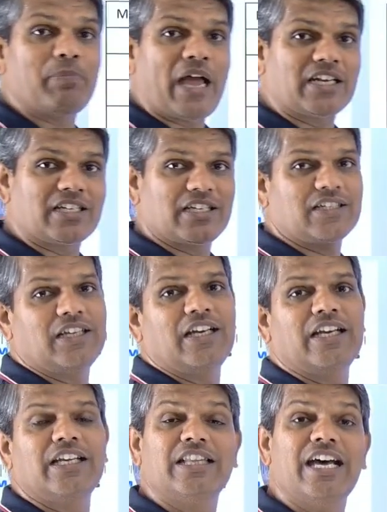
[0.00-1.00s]
pattern
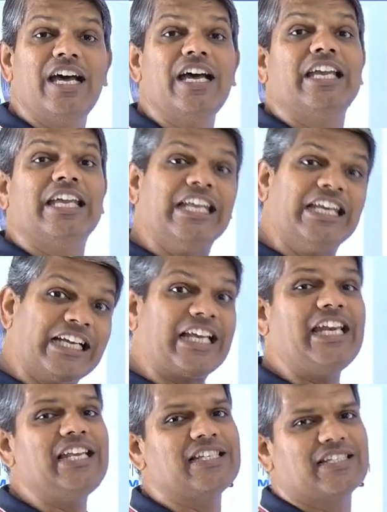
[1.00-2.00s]
in the
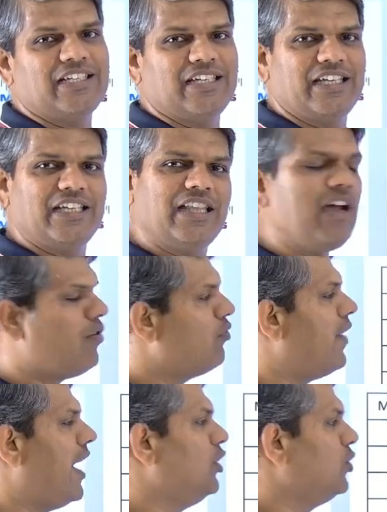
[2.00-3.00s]
increase in the
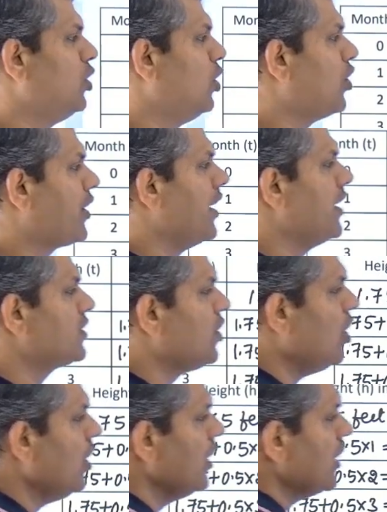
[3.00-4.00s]
value. Okay, so